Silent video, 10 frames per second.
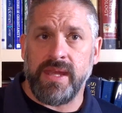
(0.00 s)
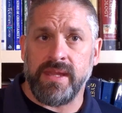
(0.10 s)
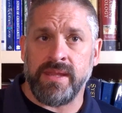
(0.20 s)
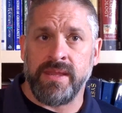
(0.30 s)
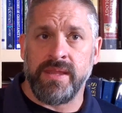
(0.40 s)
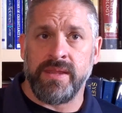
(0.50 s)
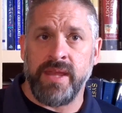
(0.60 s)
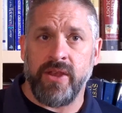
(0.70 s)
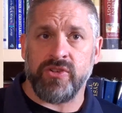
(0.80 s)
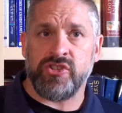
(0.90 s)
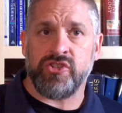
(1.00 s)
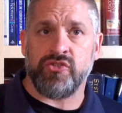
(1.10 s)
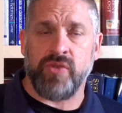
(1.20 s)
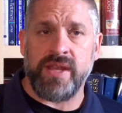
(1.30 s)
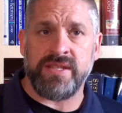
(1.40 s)
they are
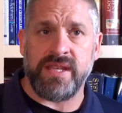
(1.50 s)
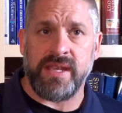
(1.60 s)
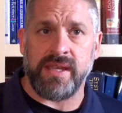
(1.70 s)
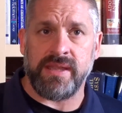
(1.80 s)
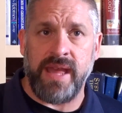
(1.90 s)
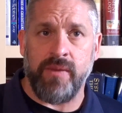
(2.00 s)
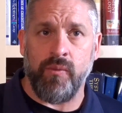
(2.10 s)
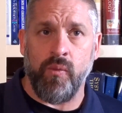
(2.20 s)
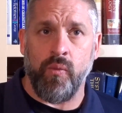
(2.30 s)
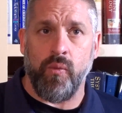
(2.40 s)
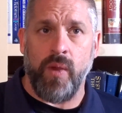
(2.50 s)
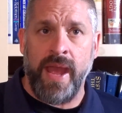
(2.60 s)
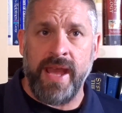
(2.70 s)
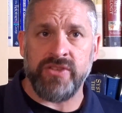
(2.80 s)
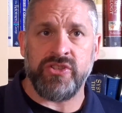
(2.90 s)
stressing that
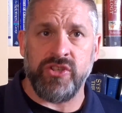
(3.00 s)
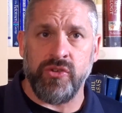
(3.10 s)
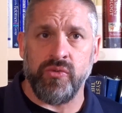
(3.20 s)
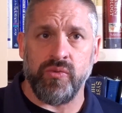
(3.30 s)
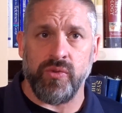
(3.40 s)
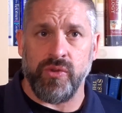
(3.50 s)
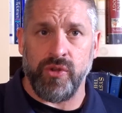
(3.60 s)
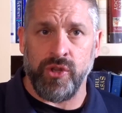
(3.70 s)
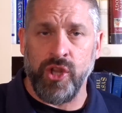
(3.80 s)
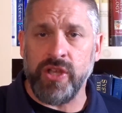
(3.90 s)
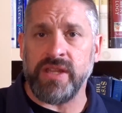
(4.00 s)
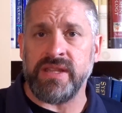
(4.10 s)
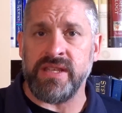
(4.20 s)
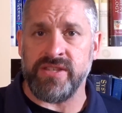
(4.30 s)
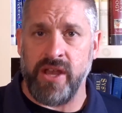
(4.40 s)
as you look at
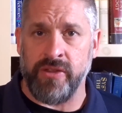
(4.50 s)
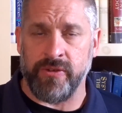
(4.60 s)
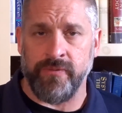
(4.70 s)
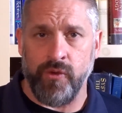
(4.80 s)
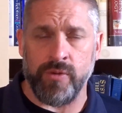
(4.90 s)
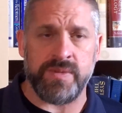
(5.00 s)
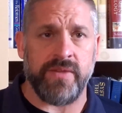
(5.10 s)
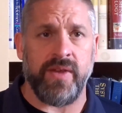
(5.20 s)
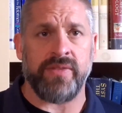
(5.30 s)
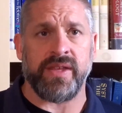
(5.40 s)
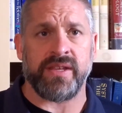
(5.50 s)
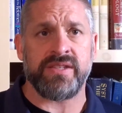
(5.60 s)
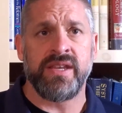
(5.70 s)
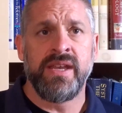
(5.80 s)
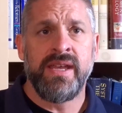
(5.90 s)
these other forms of
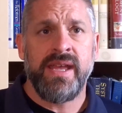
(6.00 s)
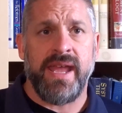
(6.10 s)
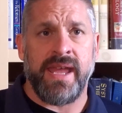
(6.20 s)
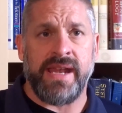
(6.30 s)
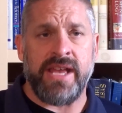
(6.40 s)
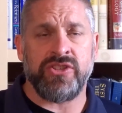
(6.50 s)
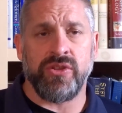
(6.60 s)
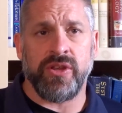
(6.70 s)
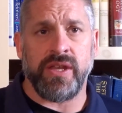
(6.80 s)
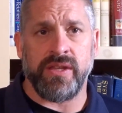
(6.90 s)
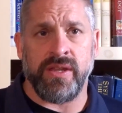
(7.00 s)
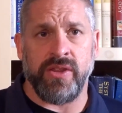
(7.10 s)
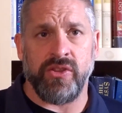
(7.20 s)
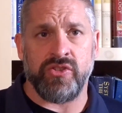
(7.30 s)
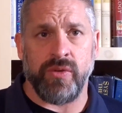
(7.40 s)
ethics, and as you look at
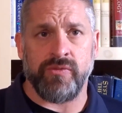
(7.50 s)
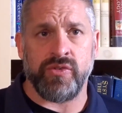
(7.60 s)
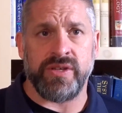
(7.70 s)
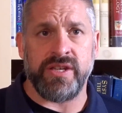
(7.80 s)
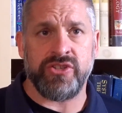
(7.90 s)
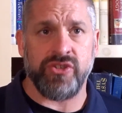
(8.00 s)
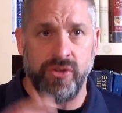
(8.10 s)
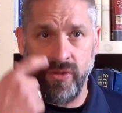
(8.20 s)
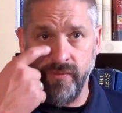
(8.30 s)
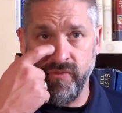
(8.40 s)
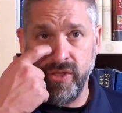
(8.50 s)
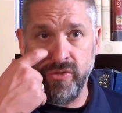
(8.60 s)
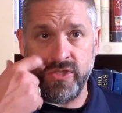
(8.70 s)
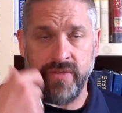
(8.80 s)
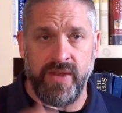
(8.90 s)
the sort of traditional
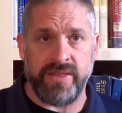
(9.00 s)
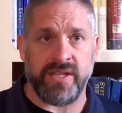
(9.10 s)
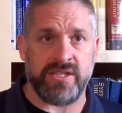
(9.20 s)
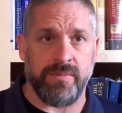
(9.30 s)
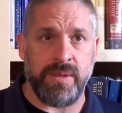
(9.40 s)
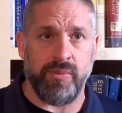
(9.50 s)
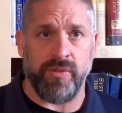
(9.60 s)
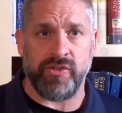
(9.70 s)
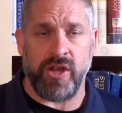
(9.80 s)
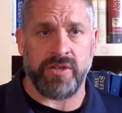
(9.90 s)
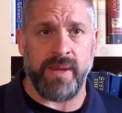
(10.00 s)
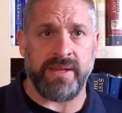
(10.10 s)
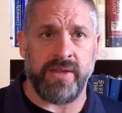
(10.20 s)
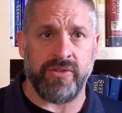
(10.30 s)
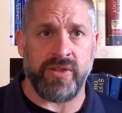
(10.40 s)
views of ethics that people have talked
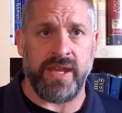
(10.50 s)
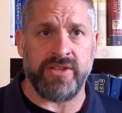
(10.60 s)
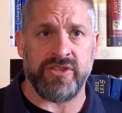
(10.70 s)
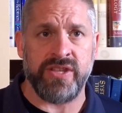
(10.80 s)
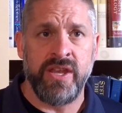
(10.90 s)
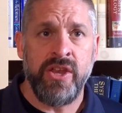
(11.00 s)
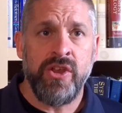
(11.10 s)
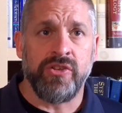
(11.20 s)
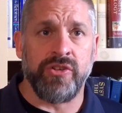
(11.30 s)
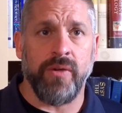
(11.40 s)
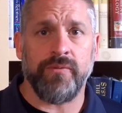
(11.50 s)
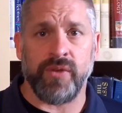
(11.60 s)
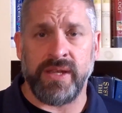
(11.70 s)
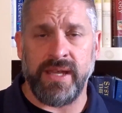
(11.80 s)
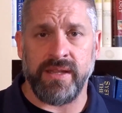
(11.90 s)
about down through the ages, don't
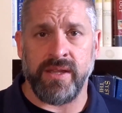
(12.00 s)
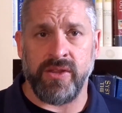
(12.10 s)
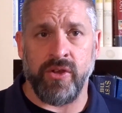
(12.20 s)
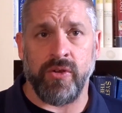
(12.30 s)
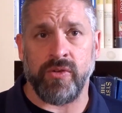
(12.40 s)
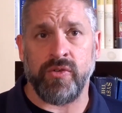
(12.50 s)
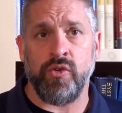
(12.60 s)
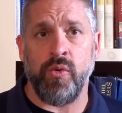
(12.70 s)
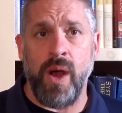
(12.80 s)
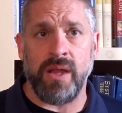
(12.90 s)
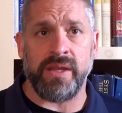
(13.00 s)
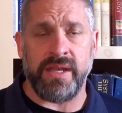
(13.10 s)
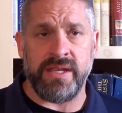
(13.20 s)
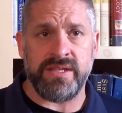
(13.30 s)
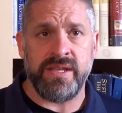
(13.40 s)
forget that there are
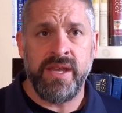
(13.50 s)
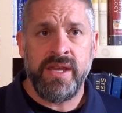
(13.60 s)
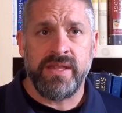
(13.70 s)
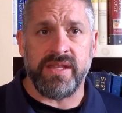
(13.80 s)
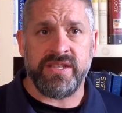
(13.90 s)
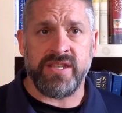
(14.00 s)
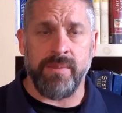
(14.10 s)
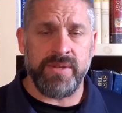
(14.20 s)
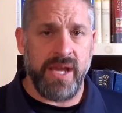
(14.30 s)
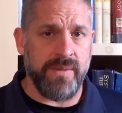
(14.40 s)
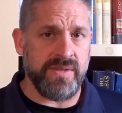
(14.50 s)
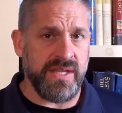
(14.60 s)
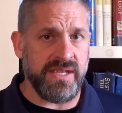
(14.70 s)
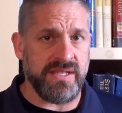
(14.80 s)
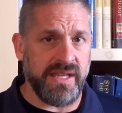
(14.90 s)
qualities that sometimes
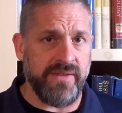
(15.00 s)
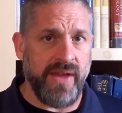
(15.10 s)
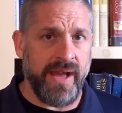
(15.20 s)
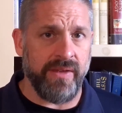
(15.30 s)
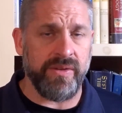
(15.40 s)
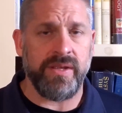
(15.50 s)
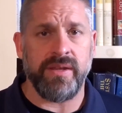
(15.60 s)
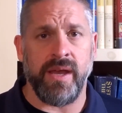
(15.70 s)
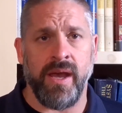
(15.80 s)
these leave out.